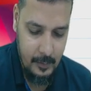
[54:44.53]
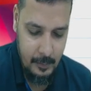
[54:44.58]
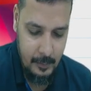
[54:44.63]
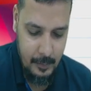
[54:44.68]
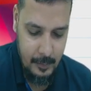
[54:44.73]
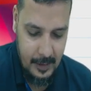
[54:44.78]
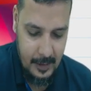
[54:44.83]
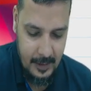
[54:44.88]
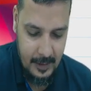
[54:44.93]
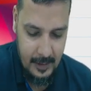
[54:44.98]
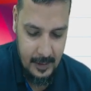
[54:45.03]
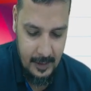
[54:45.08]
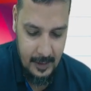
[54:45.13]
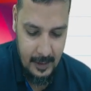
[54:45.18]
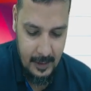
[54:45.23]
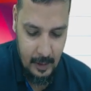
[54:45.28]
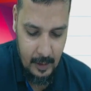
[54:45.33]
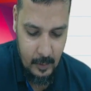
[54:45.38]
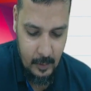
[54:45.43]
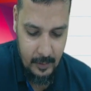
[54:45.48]

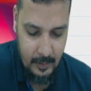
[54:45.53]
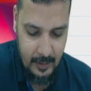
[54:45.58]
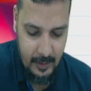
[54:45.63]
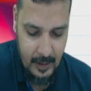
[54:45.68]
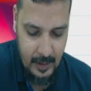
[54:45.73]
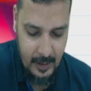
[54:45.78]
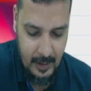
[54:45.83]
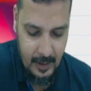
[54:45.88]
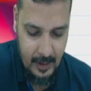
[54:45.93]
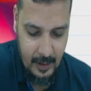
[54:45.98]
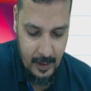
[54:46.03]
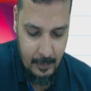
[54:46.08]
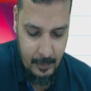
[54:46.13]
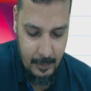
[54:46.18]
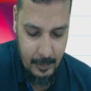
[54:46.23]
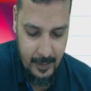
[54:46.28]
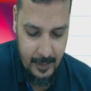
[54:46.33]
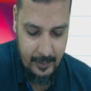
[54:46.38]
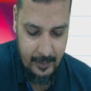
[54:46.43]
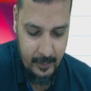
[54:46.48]
partly outside India
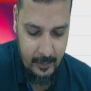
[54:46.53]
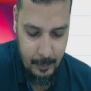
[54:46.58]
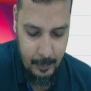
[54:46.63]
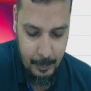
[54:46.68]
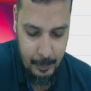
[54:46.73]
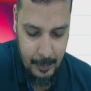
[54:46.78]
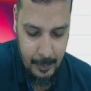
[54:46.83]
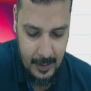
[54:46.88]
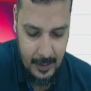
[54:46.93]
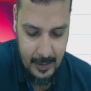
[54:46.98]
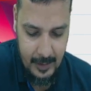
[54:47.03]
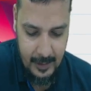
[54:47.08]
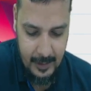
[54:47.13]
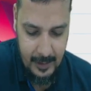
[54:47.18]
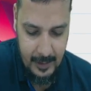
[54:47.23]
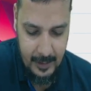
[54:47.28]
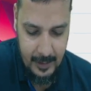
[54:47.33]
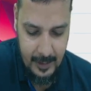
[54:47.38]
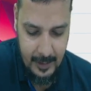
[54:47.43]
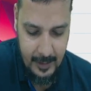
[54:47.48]
plus
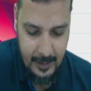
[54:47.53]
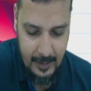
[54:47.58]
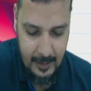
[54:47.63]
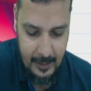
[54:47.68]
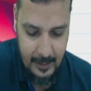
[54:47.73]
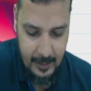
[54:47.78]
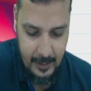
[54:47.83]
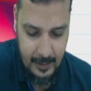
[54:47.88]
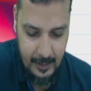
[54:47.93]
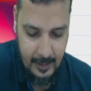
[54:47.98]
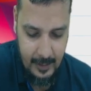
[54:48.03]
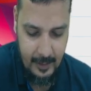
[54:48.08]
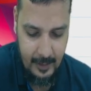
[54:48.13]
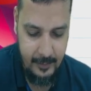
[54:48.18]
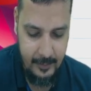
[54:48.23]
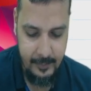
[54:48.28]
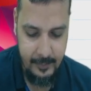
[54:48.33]
partly in India.